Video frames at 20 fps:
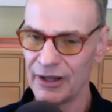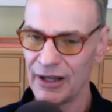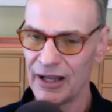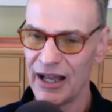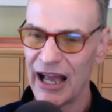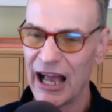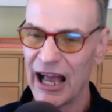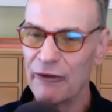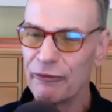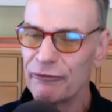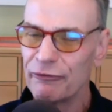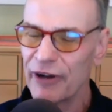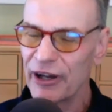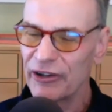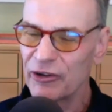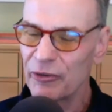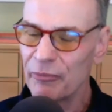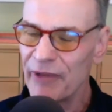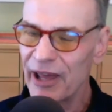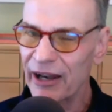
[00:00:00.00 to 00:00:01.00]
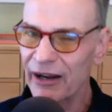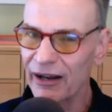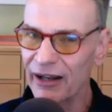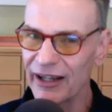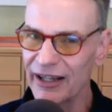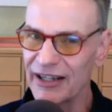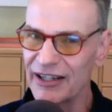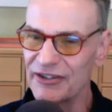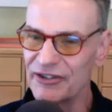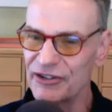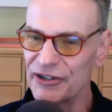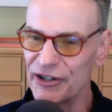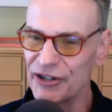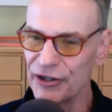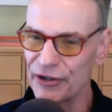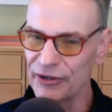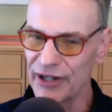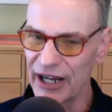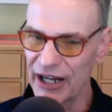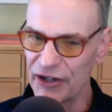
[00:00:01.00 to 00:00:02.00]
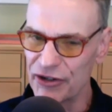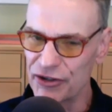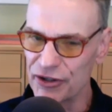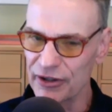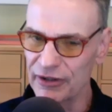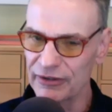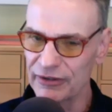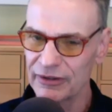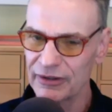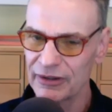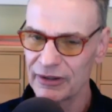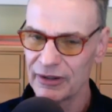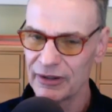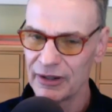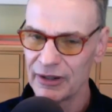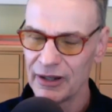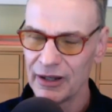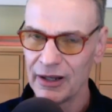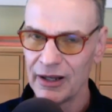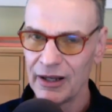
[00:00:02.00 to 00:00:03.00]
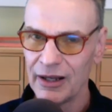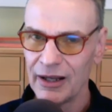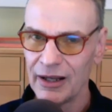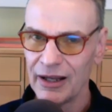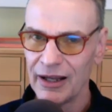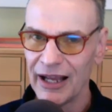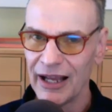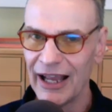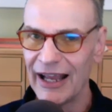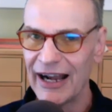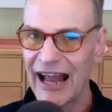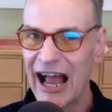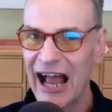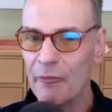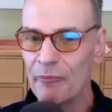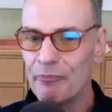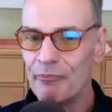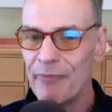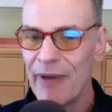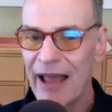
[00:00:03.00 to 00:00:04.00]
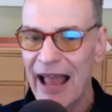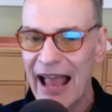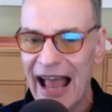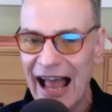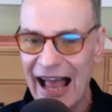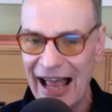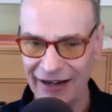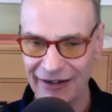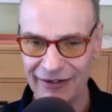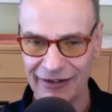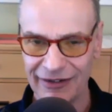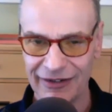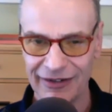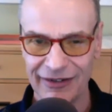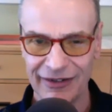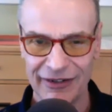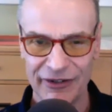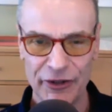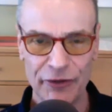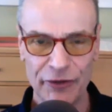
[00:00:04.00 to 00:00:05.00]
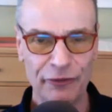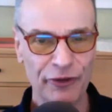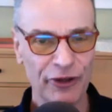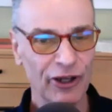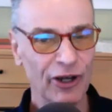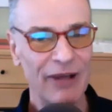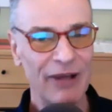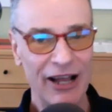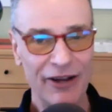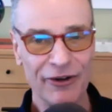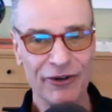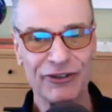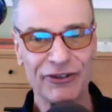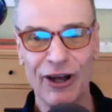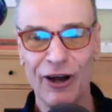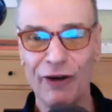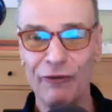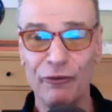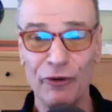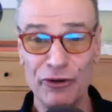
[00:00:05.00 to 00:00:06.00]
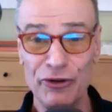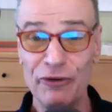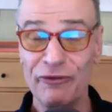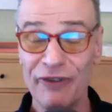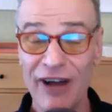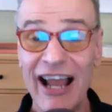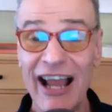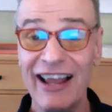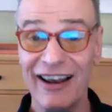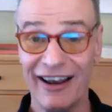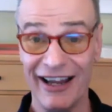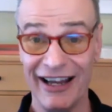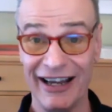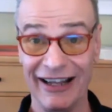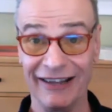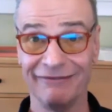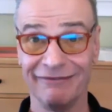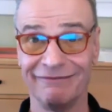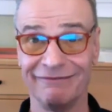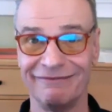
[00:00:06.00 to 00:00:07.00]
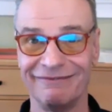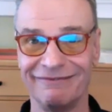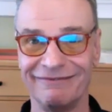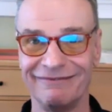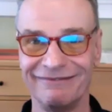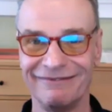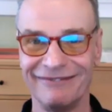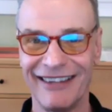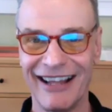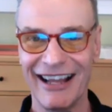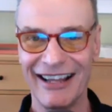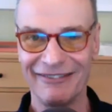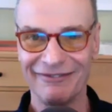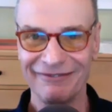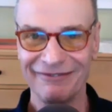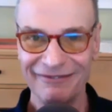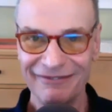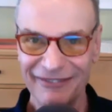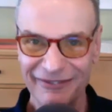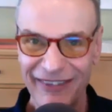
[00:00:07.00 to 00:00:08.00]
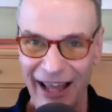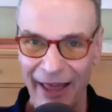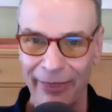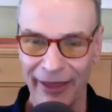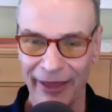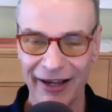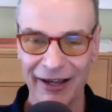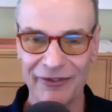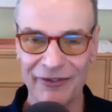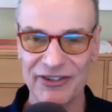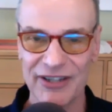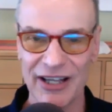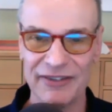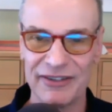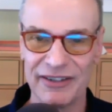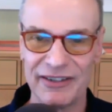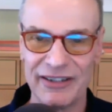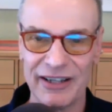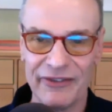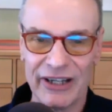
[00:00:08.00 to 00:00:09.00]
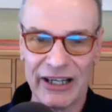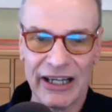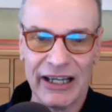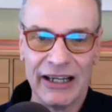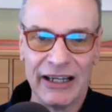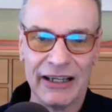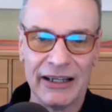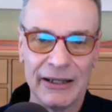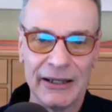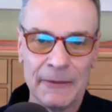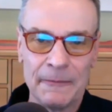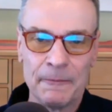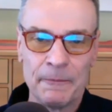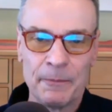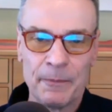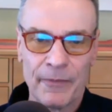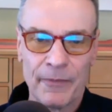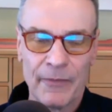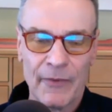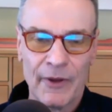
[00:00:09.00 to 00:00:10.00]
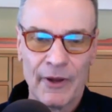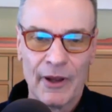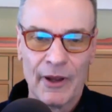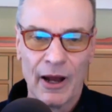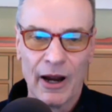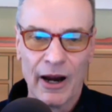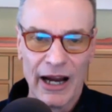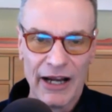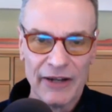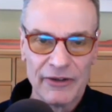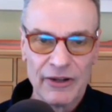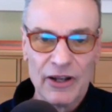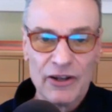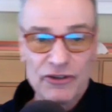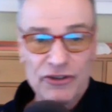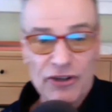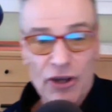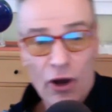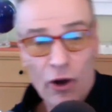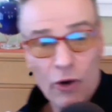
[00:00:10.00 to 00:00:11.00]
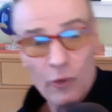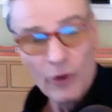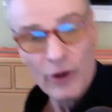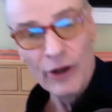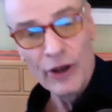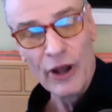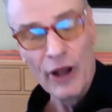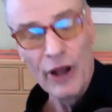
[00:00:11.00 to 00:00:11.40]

how fundamental it is to your nature, and how bad you feel about yourself when you violate it, that ethic of sensitivity. All right, so